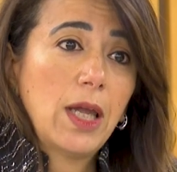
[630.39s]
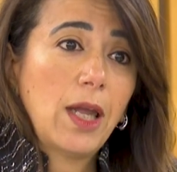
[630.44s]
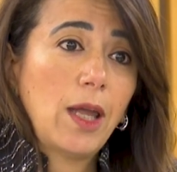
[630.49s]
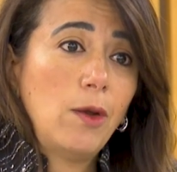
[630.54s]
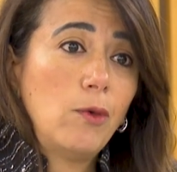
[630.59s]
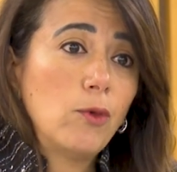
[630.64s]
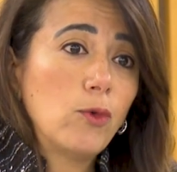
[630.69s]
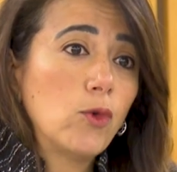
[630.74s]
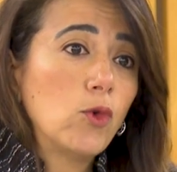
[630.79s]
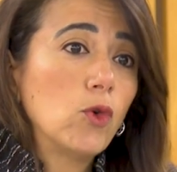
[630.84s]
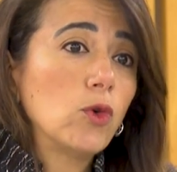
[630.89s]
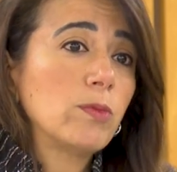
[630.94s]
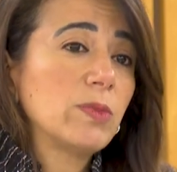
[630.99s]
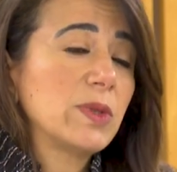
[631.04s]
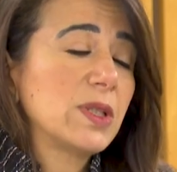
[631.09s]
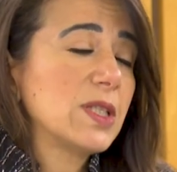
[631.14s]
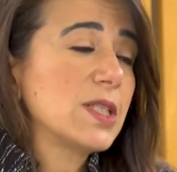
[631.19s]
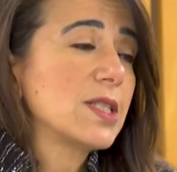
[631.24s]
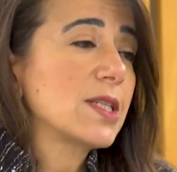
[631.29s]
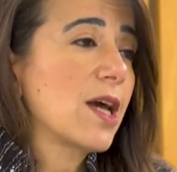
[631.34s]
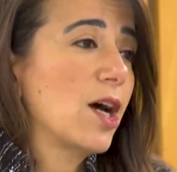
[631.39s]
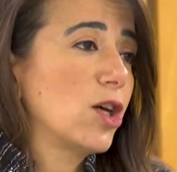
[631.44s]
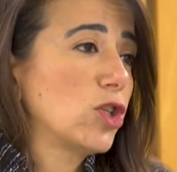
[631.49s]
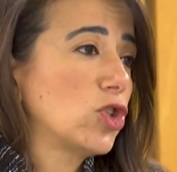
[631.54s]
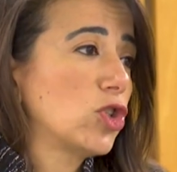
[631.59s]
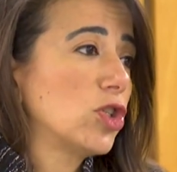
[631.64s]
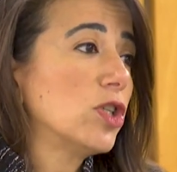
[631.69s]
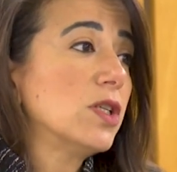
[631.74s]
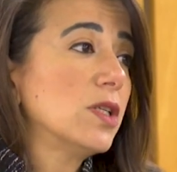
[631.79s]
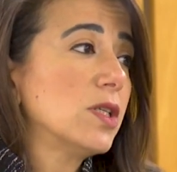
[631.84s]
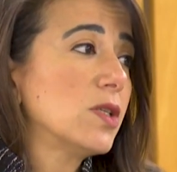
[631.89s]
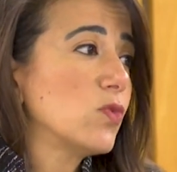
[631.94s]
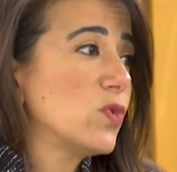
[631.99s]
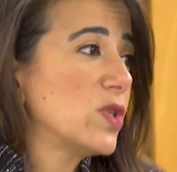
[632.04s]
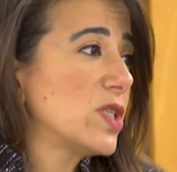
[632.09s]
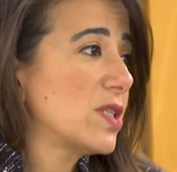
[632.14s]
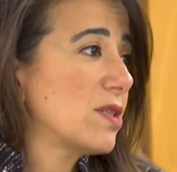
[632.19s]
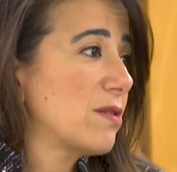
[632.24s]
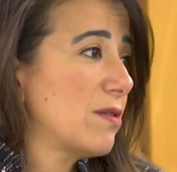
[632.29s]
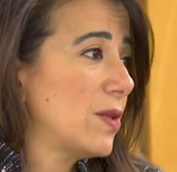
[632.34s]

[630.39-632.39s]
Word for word: informed discussions with